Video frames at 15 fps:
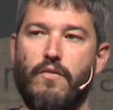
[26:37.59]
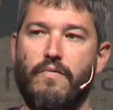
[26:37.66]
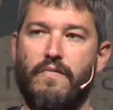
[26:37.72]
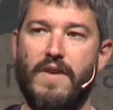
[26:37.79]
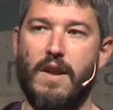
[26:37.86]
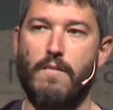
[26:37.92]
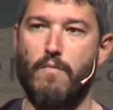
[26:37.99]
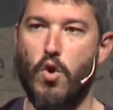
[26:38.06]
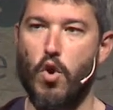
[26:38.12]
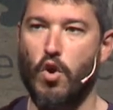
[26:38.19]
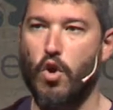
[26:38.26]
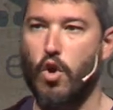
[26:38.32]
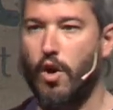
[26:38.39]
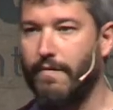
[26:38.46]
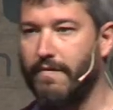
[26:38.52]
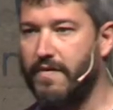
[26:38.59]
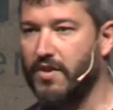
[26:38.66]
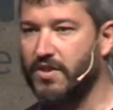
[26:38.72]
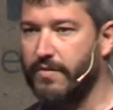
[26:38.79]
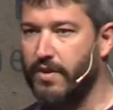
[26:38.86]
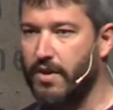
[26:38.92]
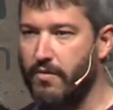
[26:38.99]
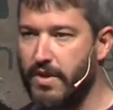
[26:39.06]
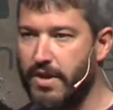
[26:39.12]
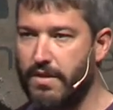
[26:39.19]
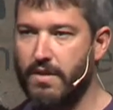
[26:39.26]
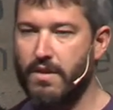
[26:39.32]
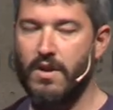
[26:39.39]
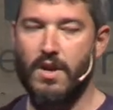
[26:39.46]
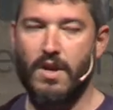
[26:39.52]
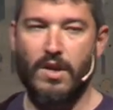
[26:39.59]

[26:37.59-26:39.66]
you feel more comfortable with.